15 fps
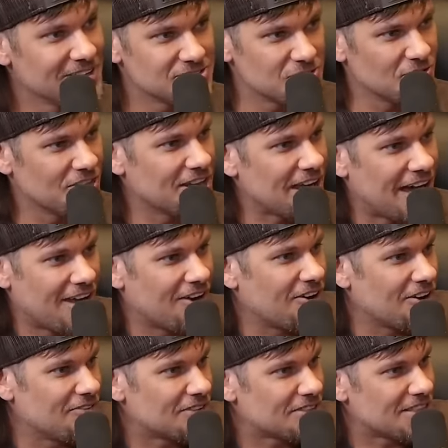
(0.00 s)
So then I
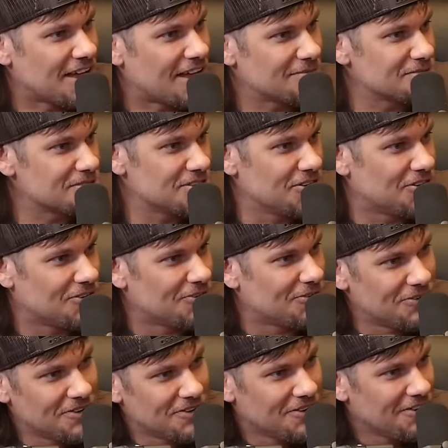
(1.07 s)
don't even. I'm
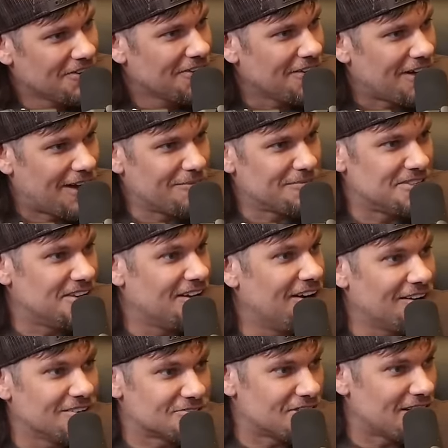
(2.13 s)
still I'm
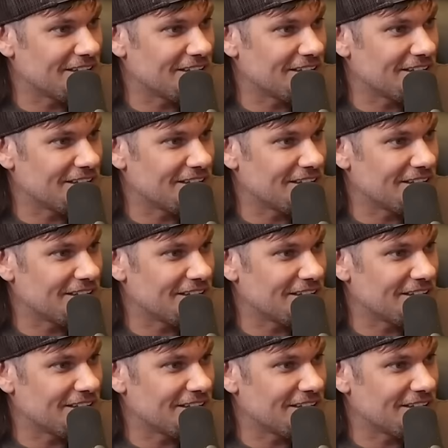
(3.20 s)
young, dude.